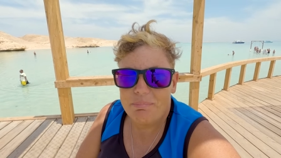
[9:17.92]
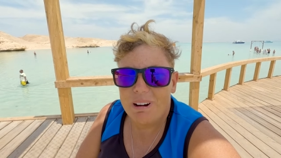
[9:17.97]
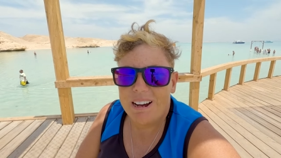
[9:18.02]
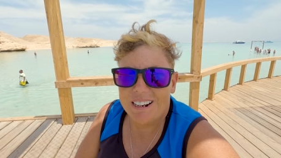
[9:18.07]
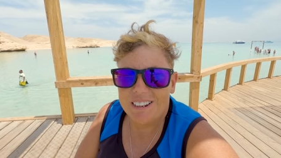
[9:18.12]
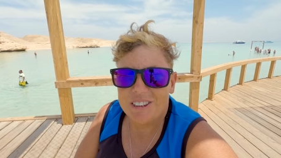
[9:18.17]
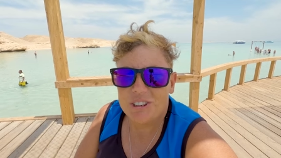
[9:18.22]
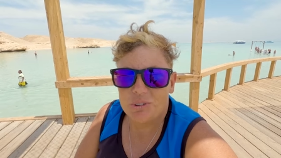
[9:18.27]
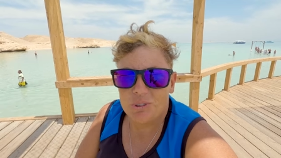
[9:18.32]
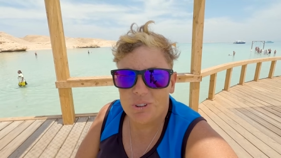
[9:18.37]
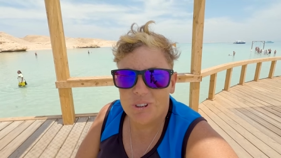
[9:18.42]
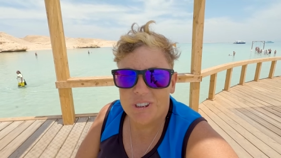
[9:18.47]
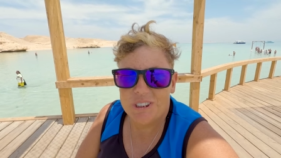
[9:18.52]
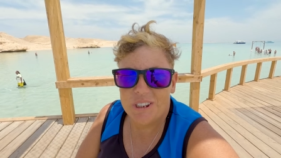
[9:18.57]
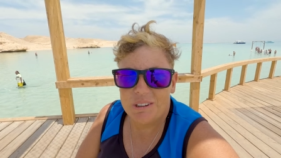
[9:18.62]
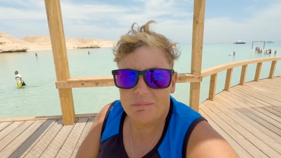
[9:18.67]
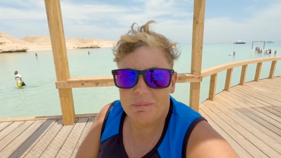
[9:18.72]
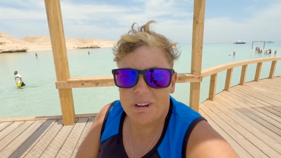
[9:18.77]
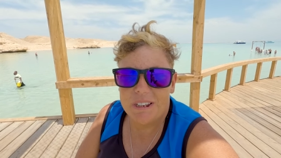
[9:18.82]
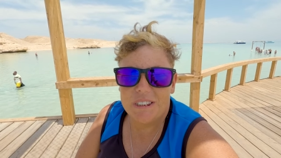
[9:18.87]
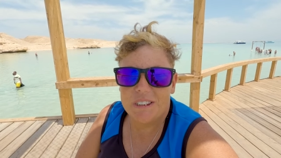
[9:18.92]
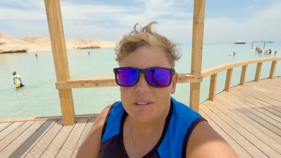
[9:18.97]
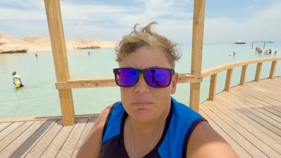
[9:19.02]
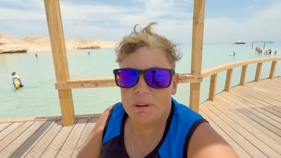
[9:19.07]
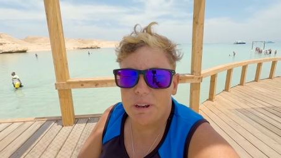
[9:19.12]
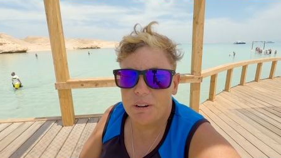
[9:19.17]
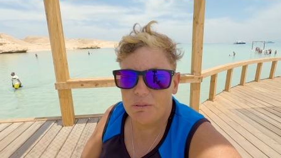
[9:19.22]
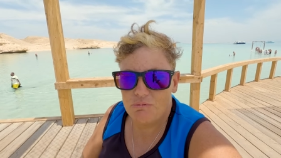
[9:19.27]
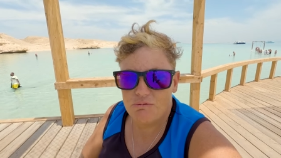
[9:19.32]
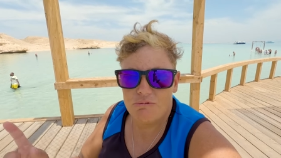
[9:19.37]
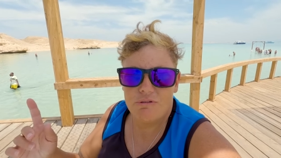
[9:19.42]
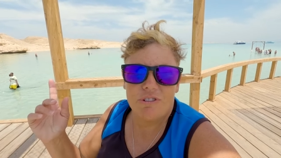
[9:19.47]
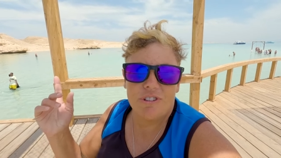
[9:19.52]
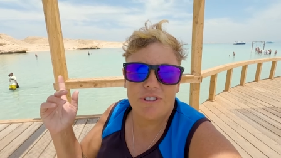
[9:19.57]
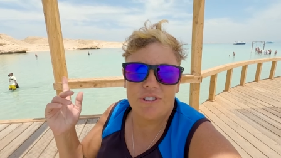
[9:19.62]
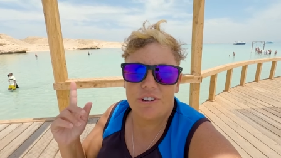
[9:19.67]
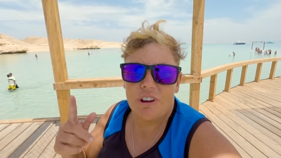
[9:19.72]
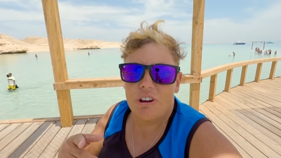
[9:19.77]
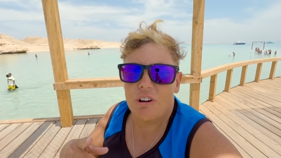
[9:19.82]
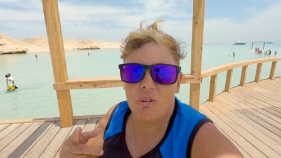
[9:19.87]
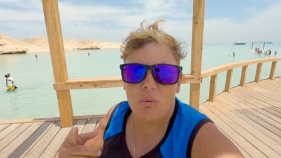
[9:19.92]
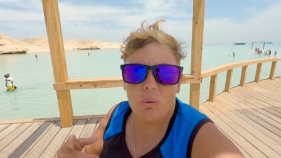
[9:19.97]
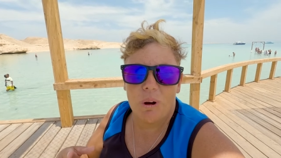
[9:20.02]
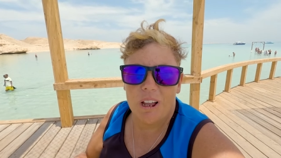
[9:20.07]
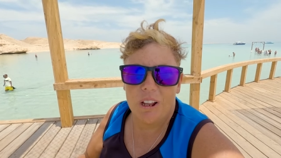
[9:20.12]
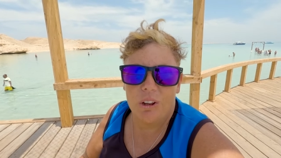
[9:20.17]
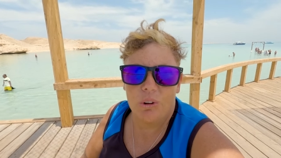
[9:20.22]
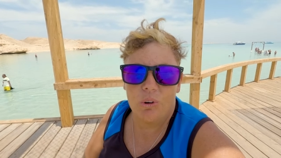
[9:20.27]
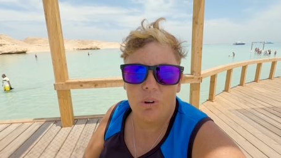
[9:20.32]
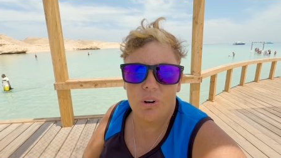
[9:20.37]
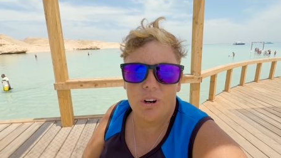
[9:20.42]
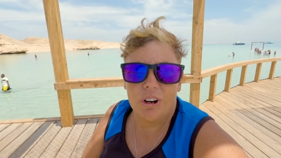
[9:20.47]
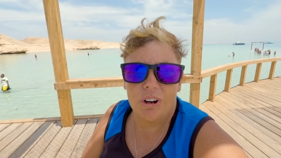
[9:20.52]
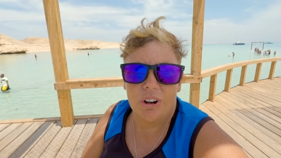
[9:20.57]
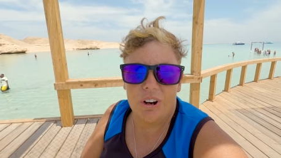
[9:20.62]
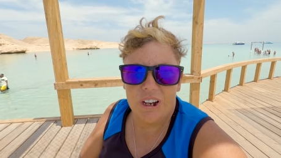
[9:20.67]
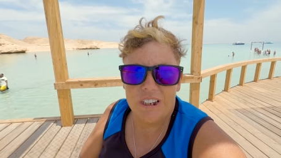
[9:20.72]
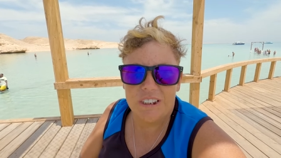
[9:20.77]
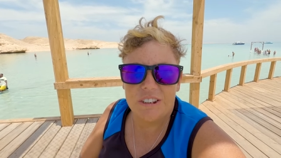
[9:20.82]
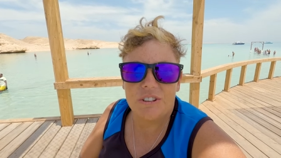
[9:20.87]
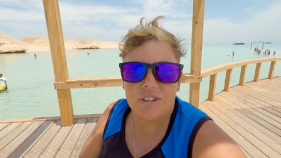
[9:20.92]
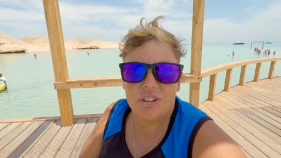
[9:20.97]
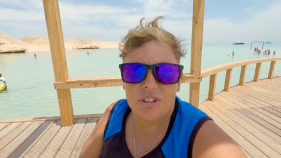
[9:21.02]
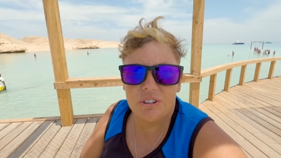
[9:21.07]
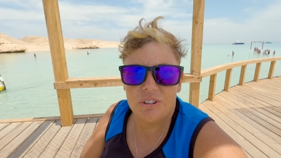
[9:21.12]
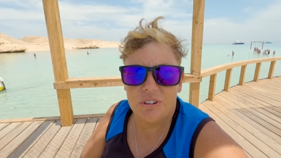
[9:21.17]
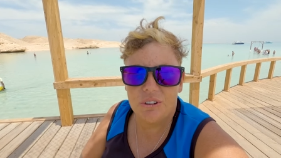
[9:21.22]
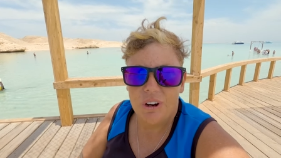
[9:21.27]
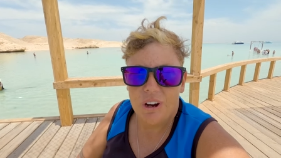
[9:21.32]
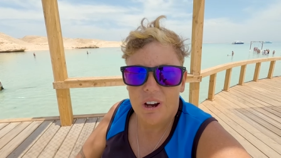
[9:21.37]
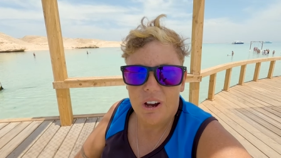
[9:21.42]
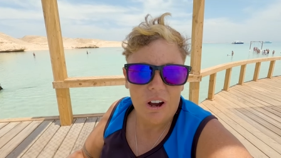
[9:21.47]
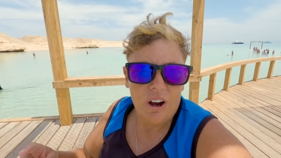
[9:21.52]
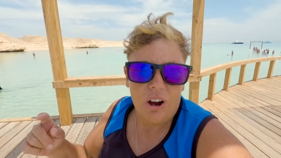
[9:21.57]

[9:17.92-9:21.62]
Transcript: But it's awesome. It's been so well organized too.